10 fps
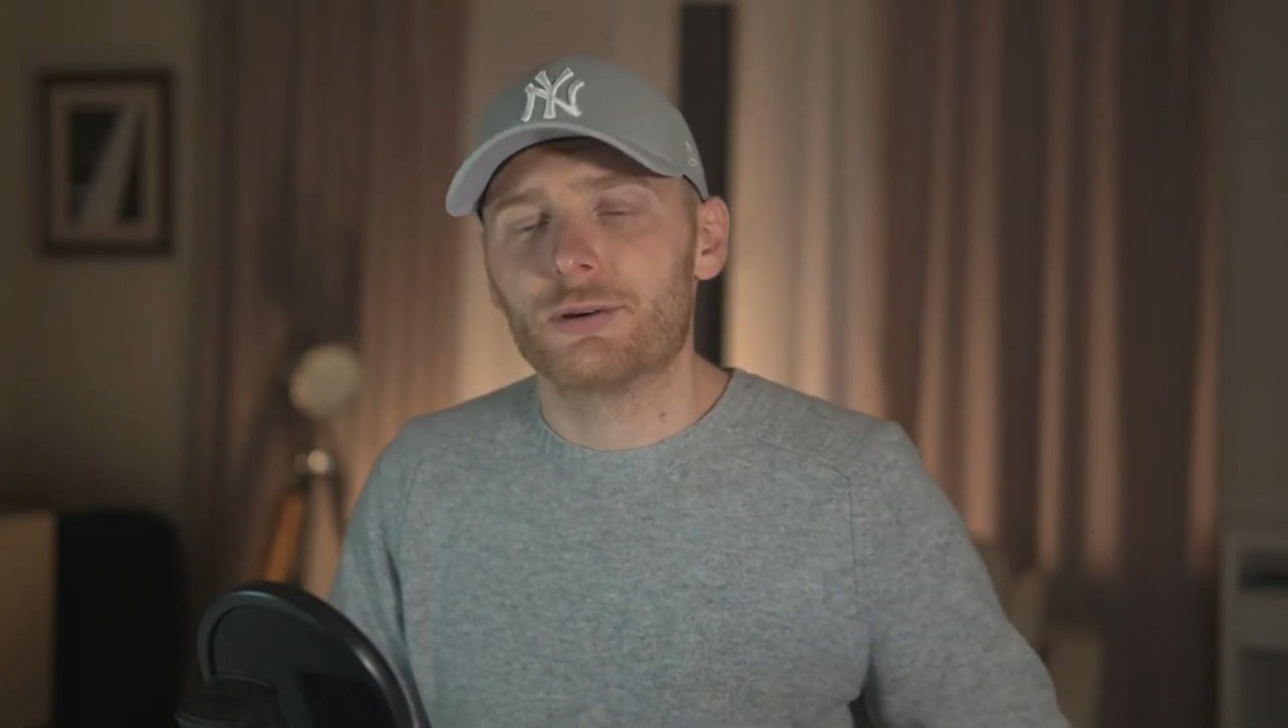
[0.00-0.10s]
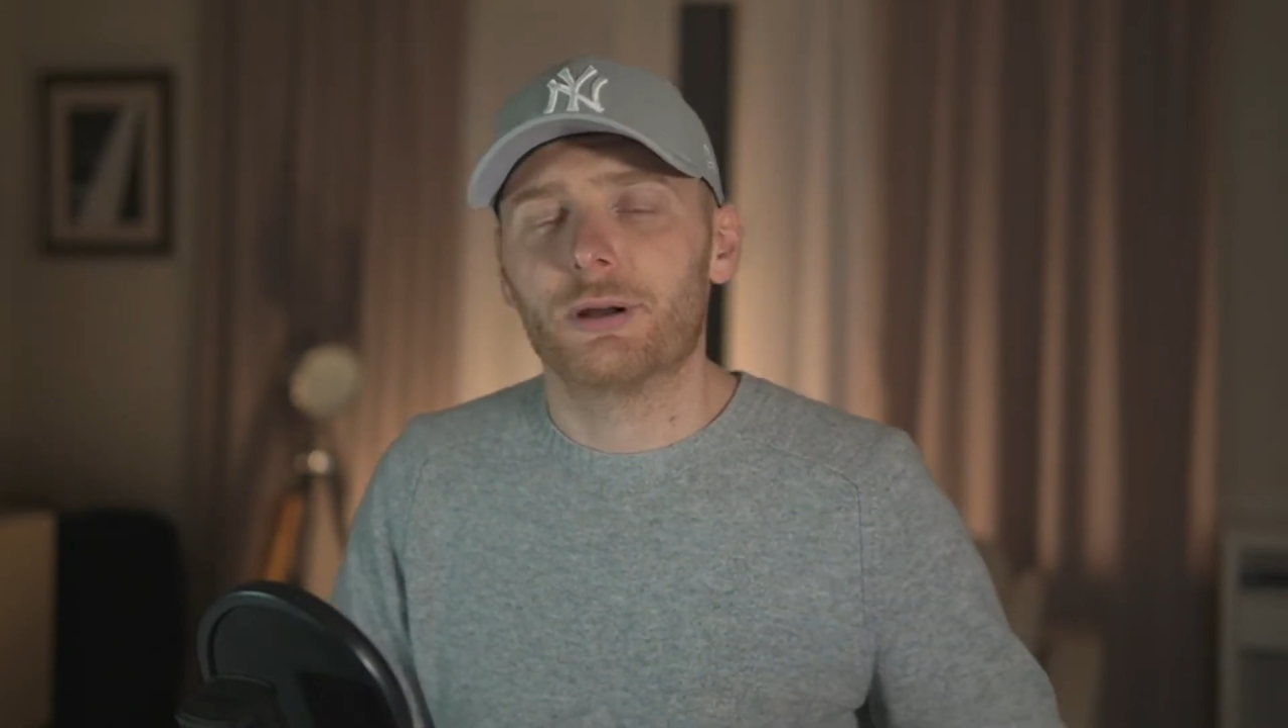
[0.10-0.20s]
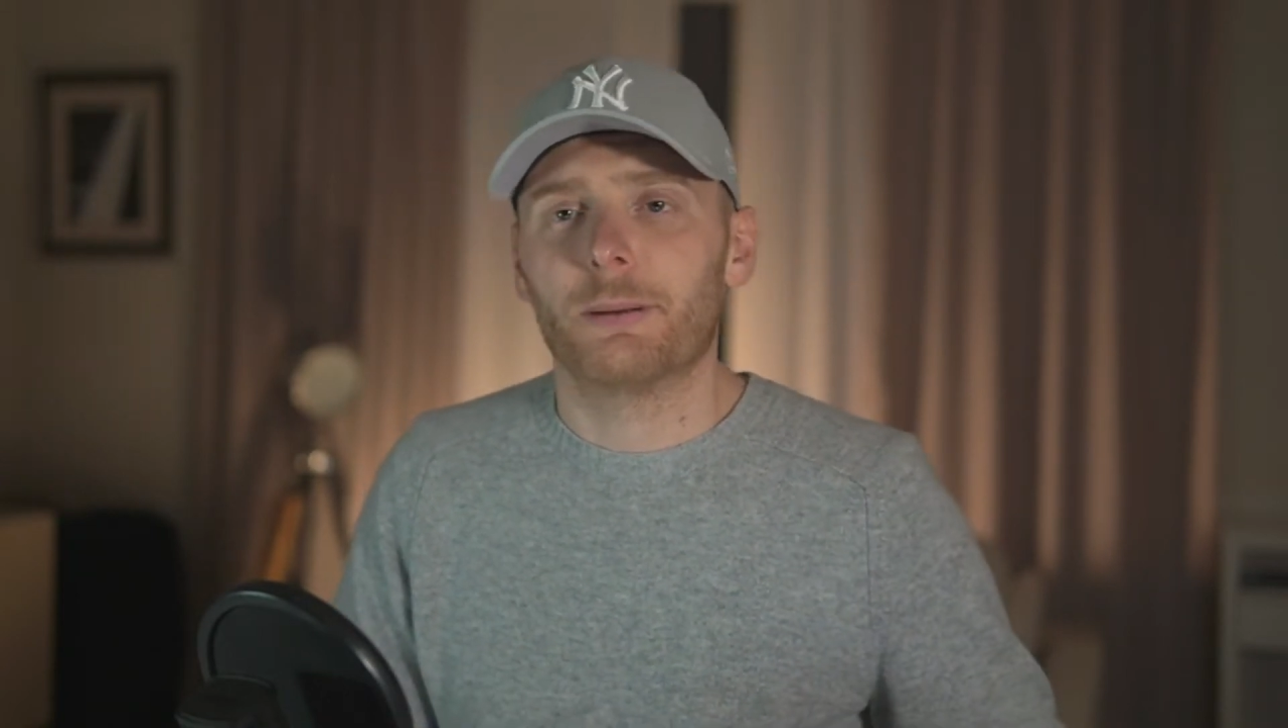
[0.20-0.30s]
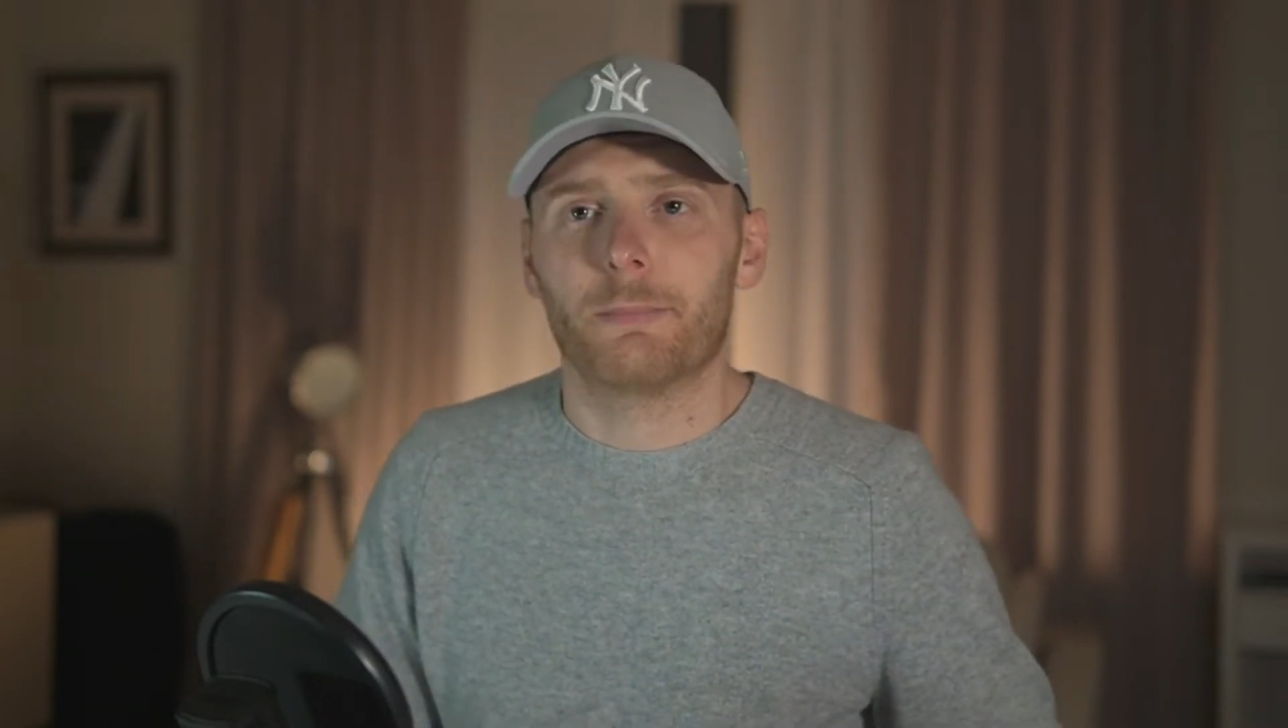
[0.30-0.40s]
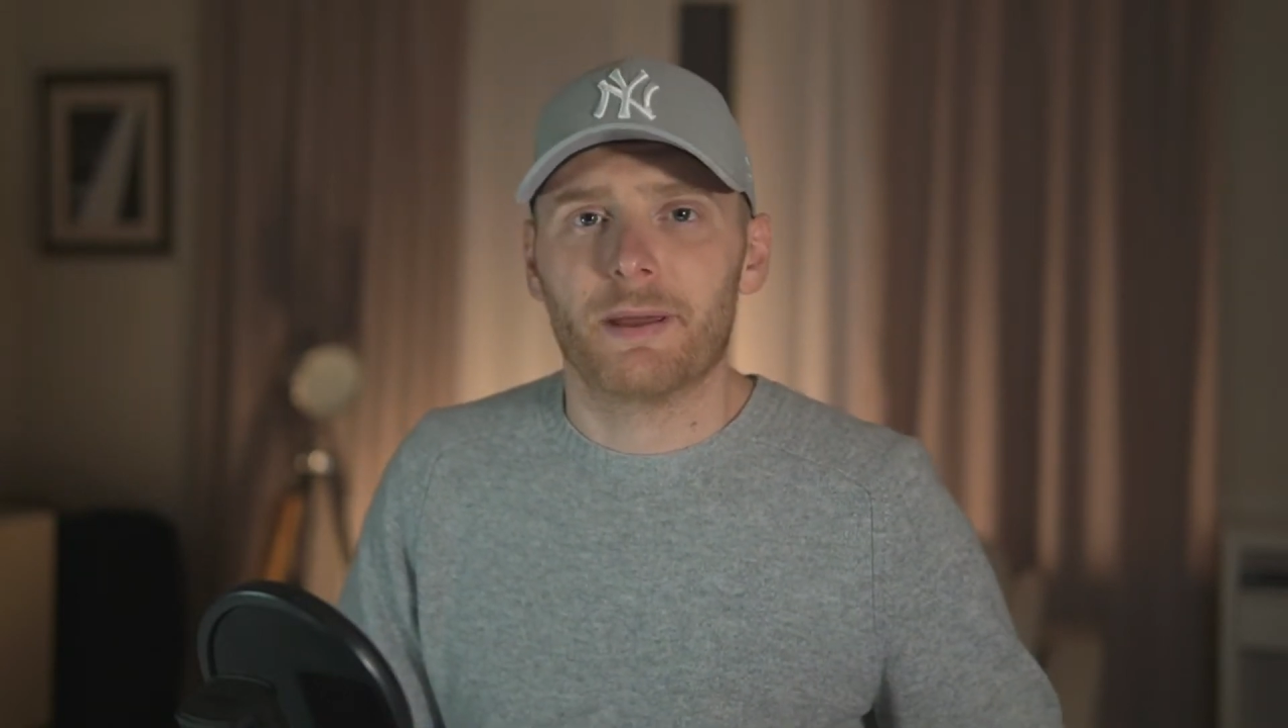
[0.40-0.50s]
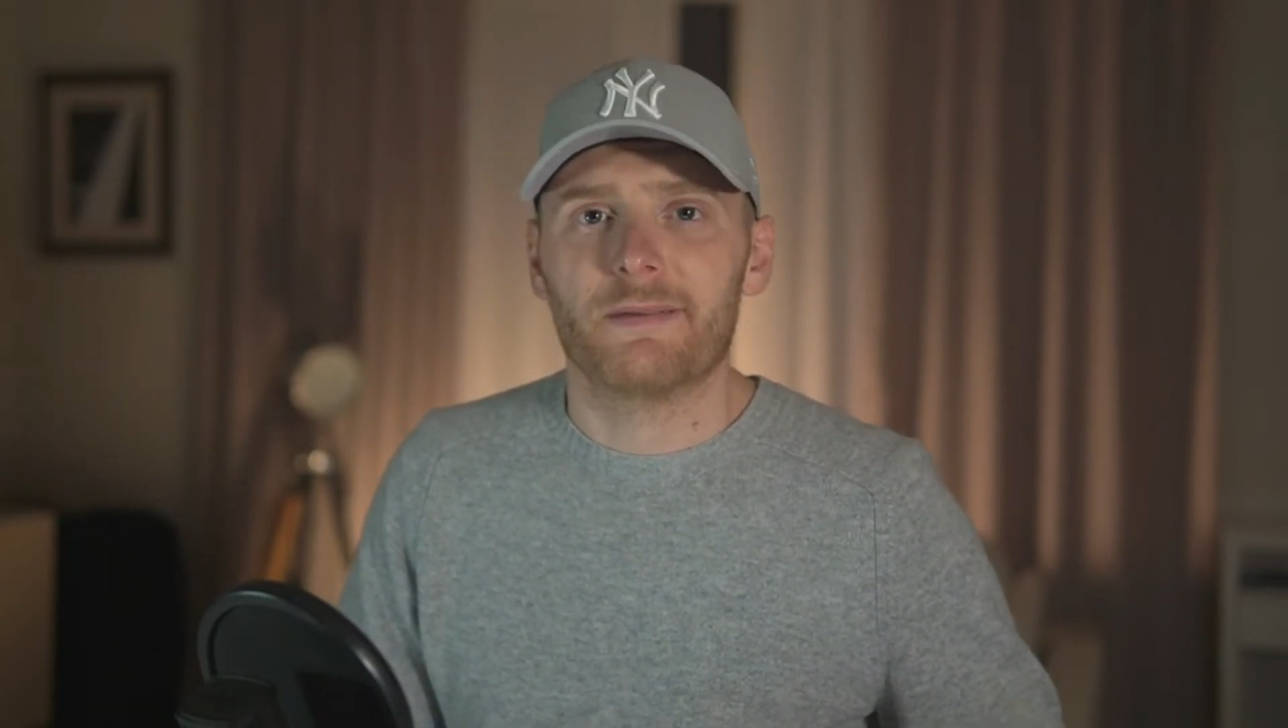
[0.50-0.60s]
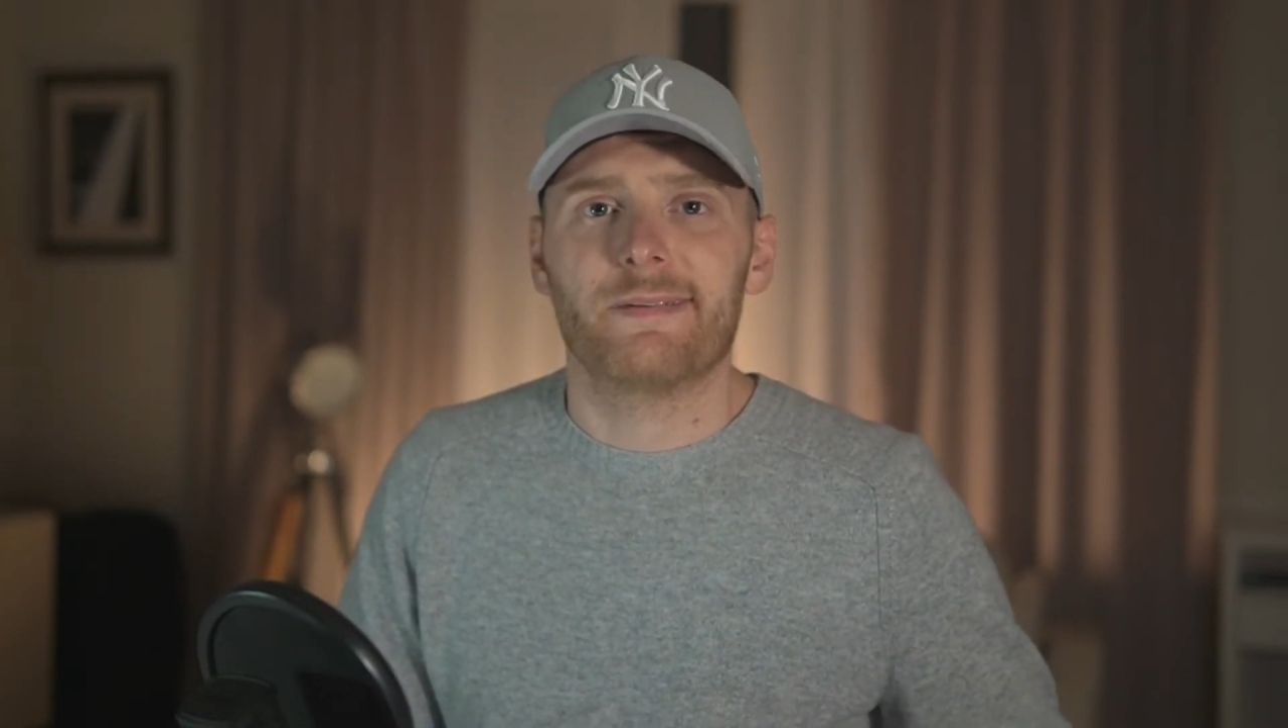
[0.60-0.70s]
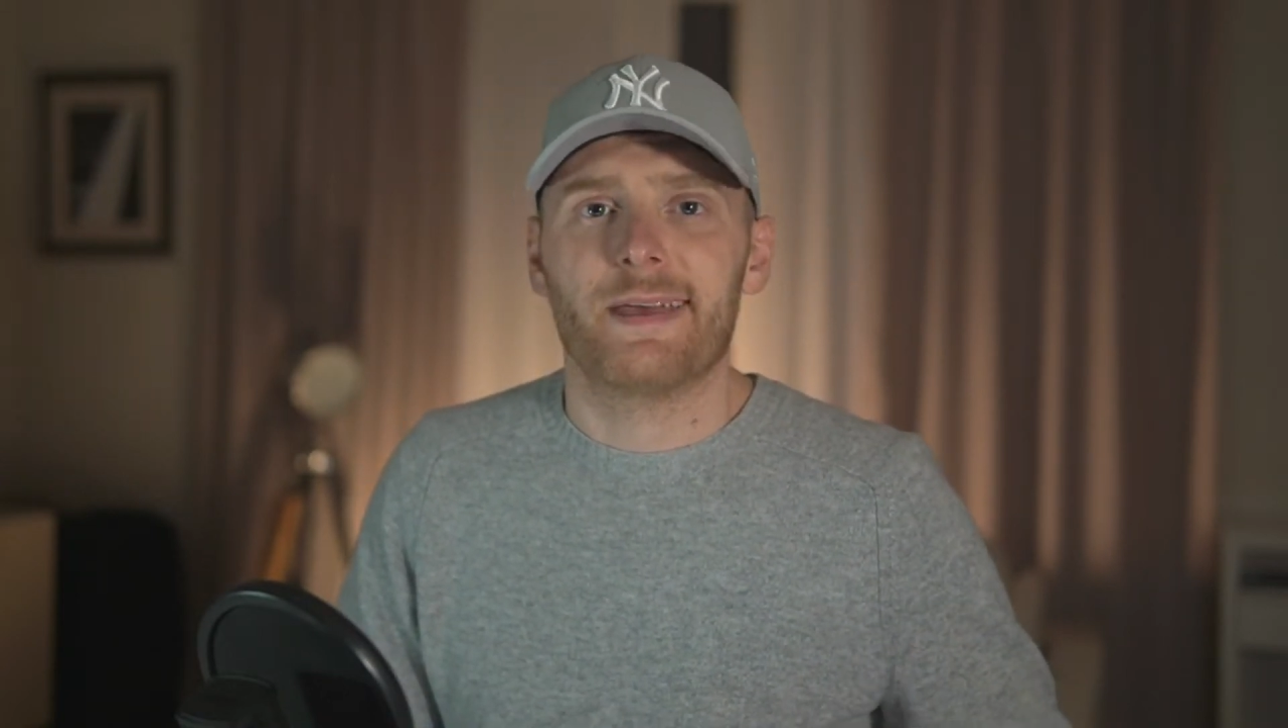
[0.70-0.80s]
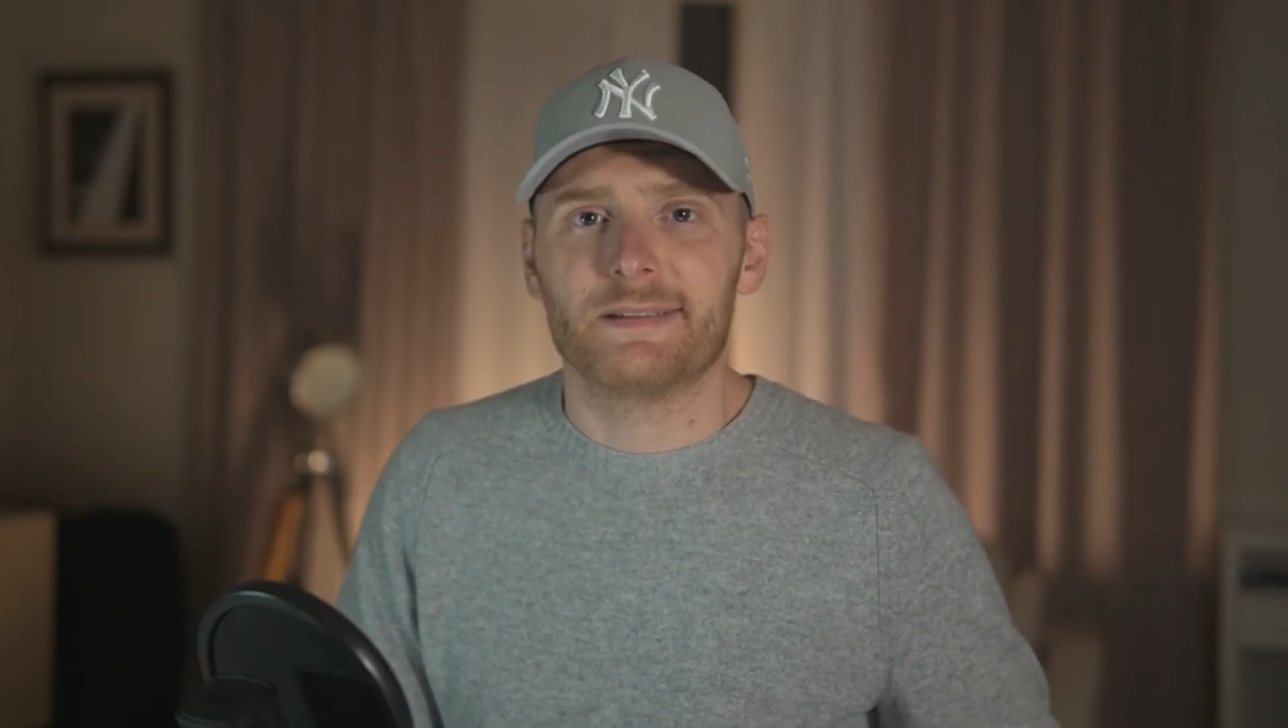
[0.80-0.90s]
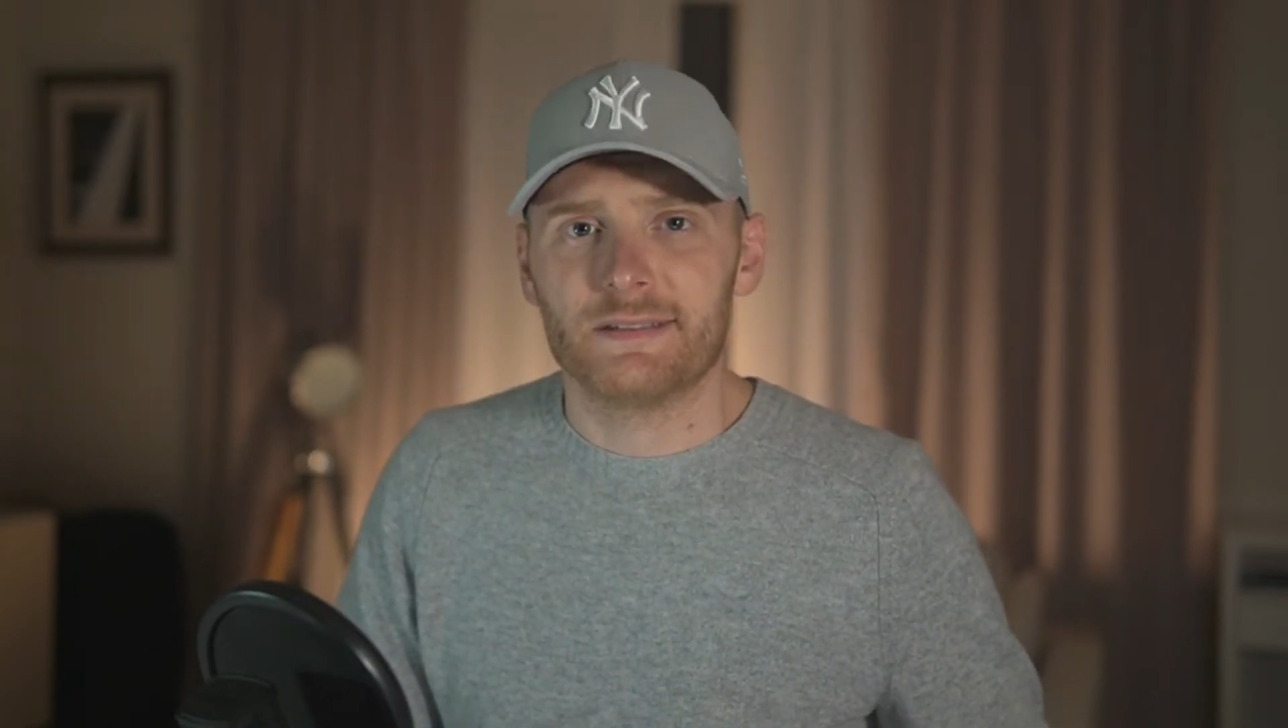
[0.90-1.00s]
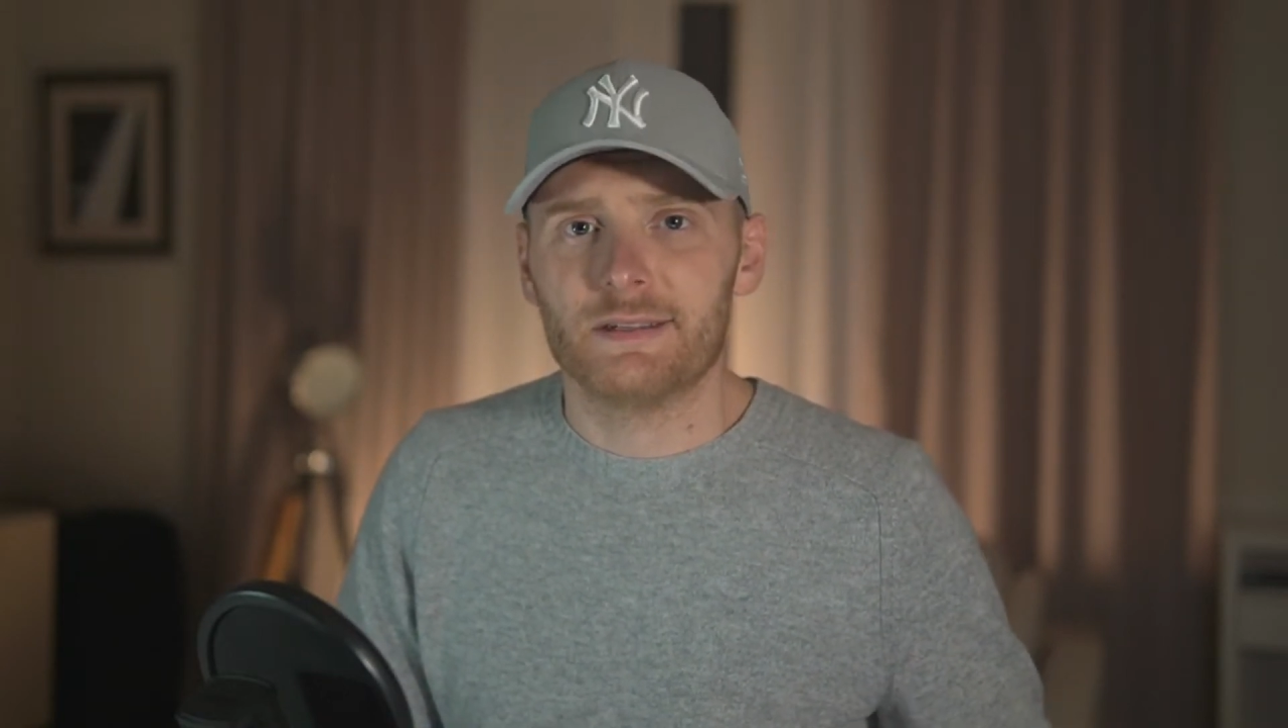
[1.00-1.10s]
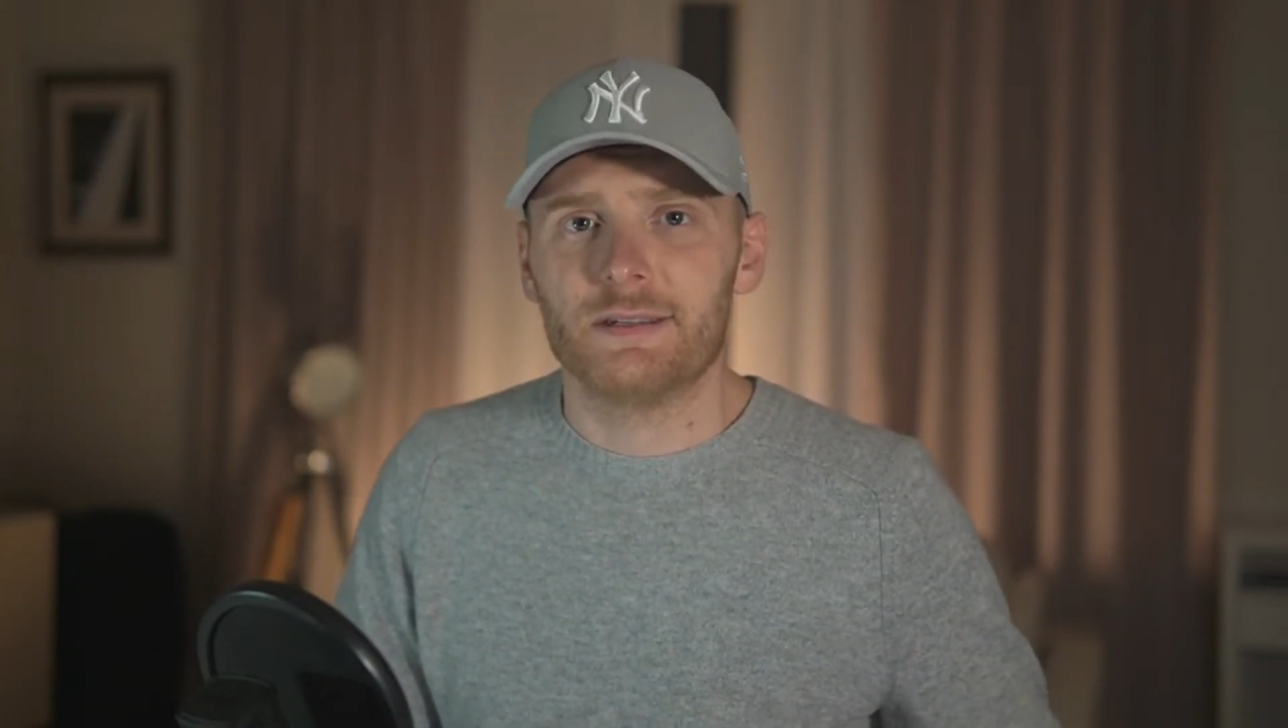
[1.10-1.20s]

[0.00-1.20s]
gonna pay V A T